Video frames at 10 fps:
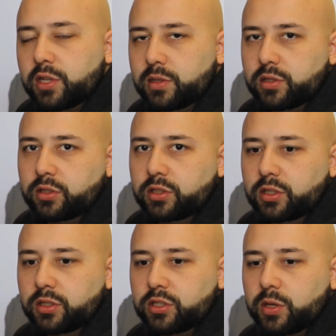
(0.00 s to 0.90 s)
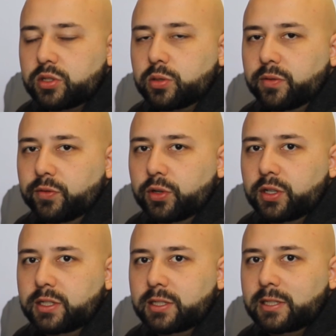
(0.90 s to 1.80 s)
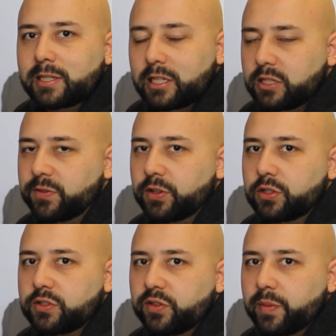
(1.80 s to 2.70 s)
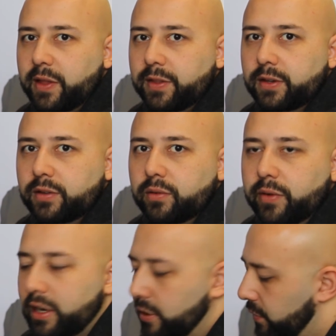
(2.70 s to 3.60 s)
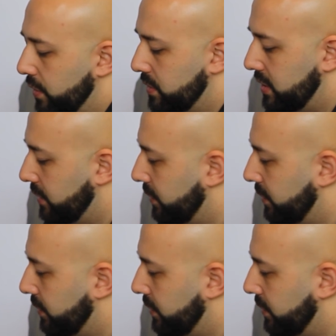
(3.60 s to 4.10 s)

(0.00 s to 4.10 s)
so as to avoid interference from other radio frequency